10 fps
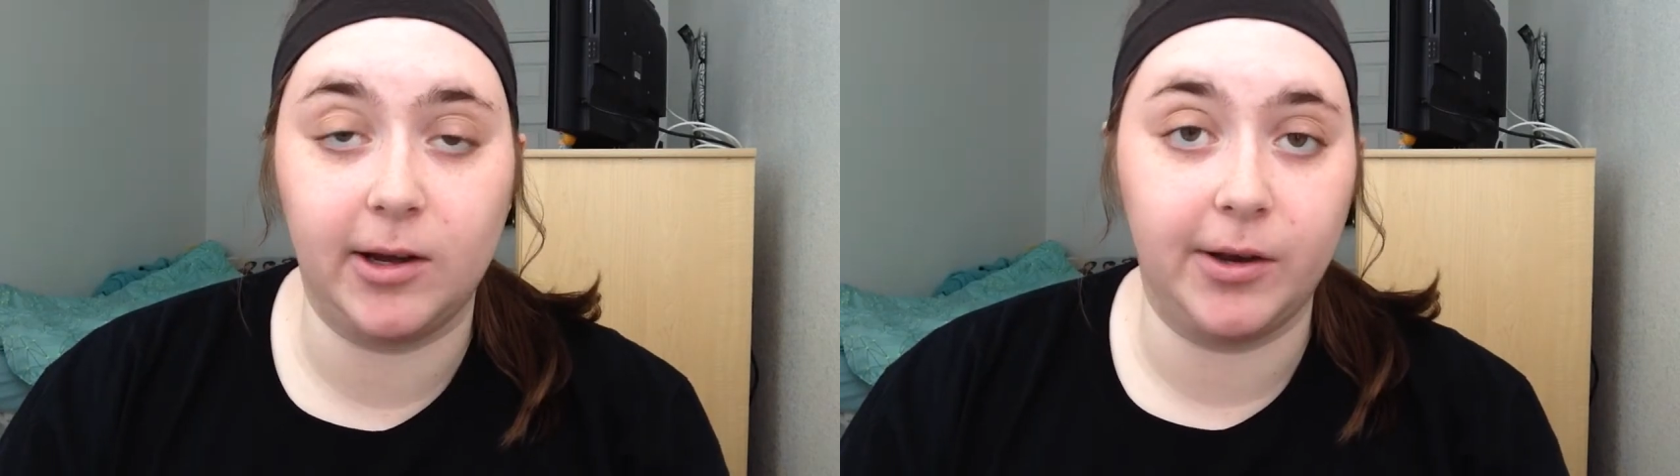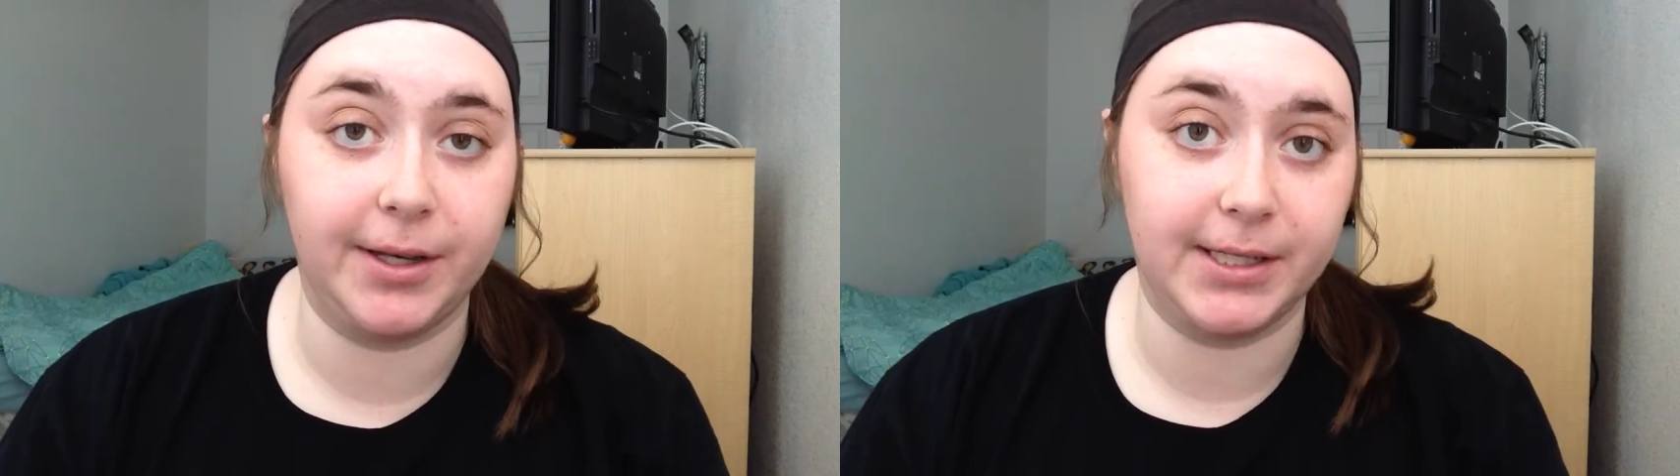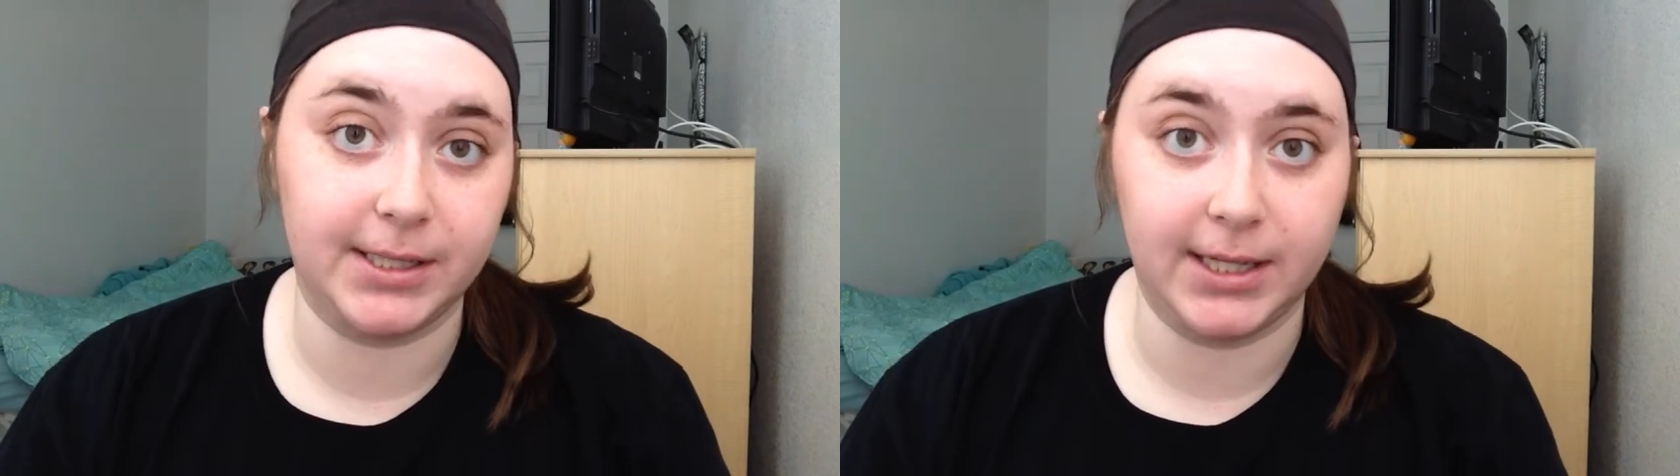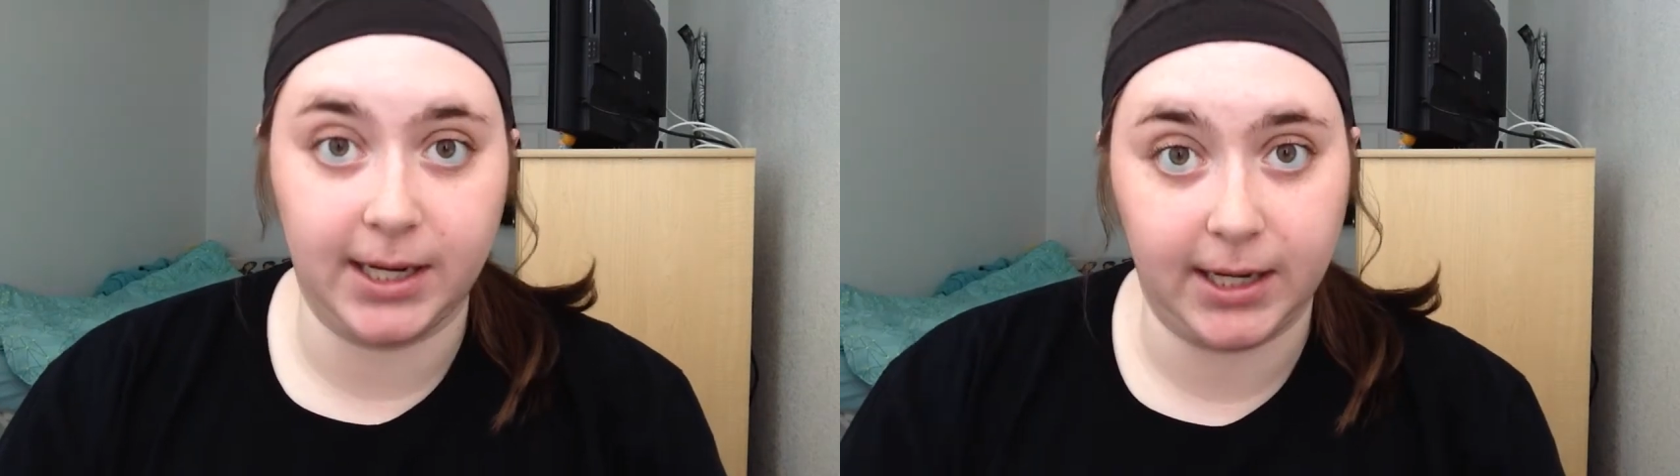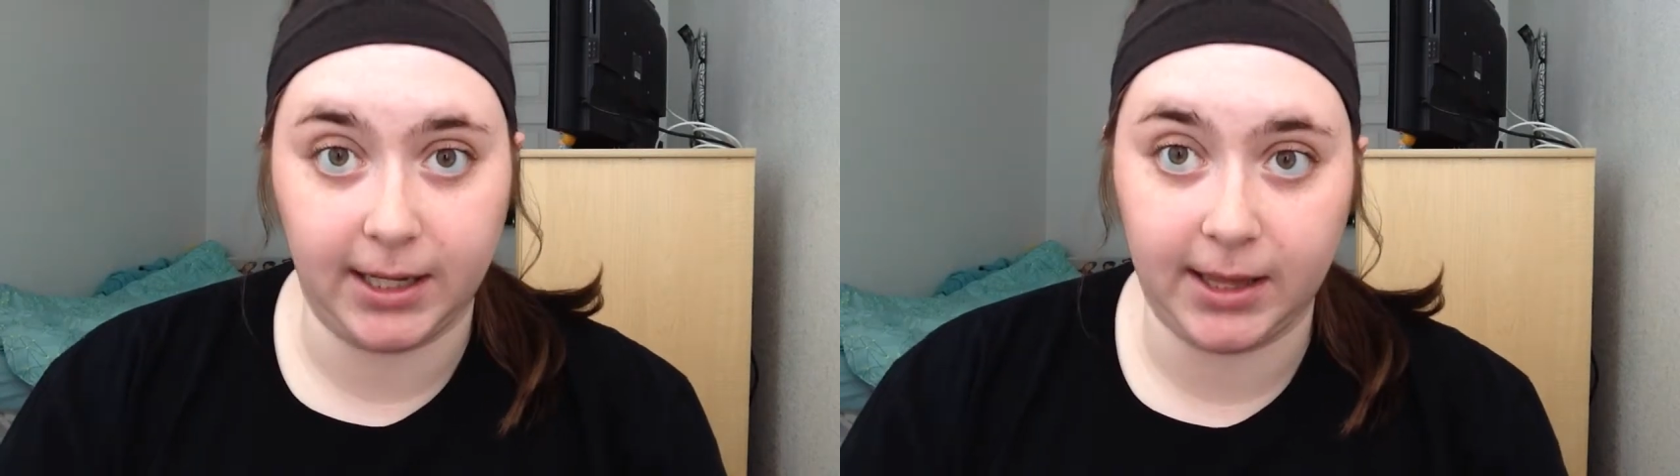on Disney
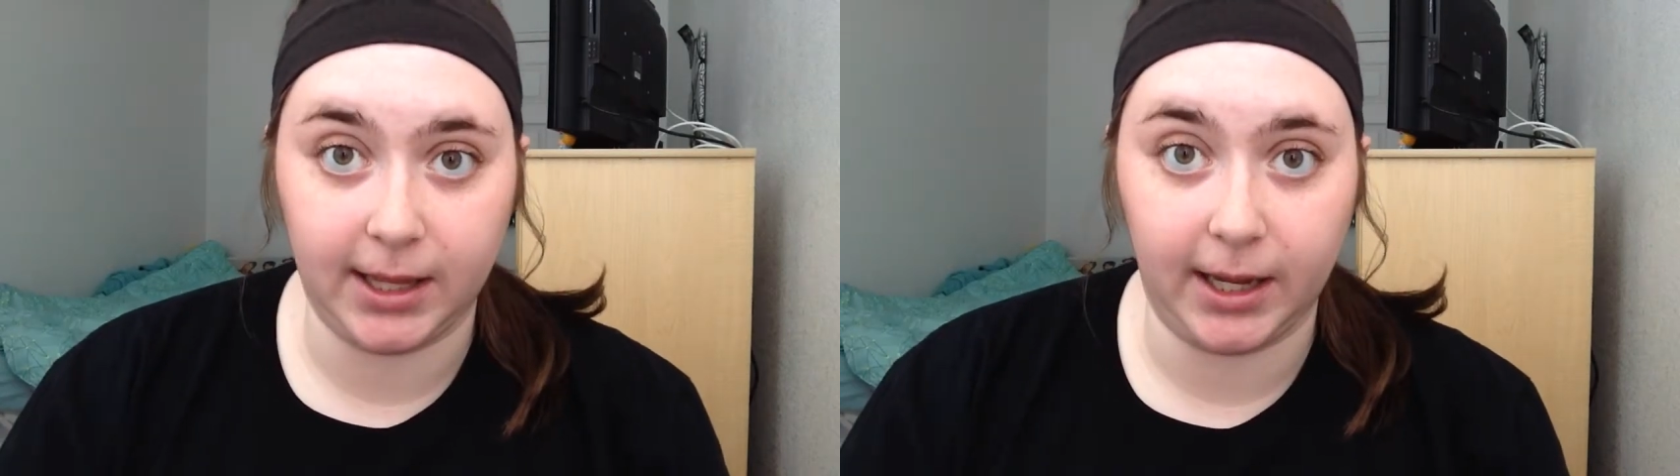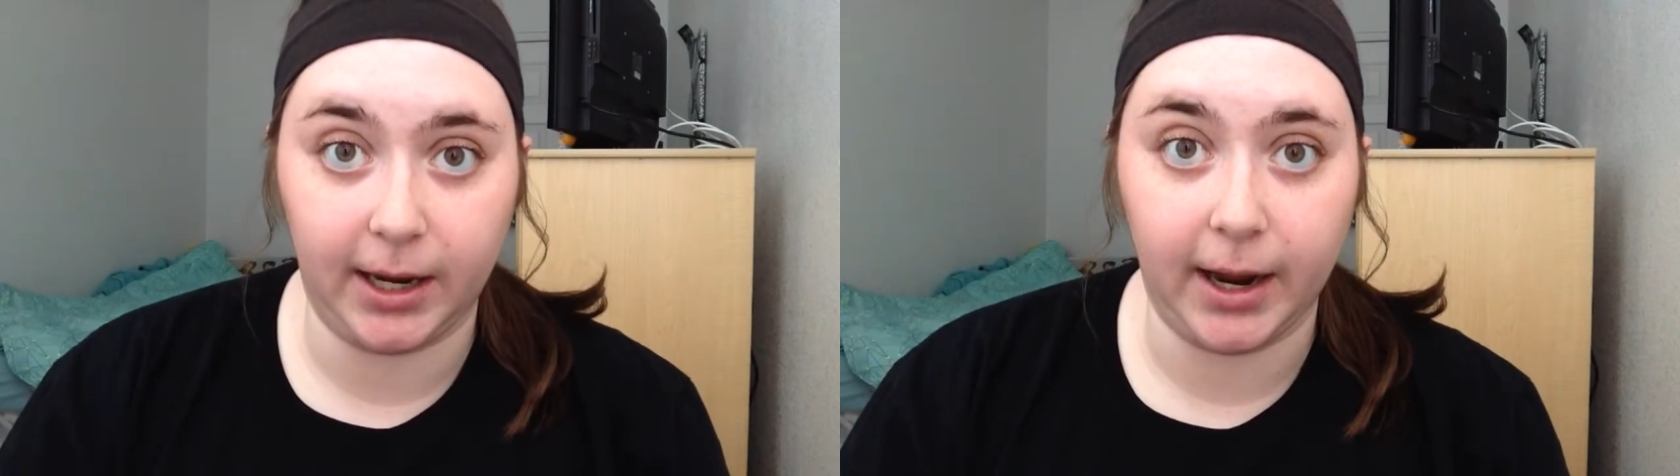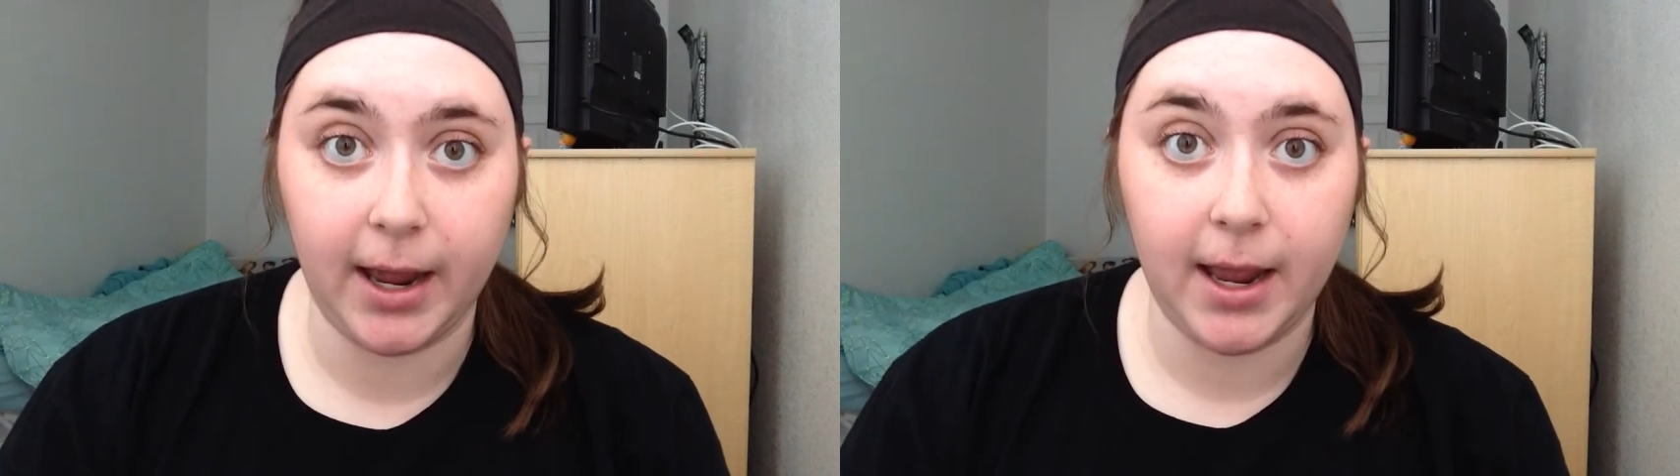anything,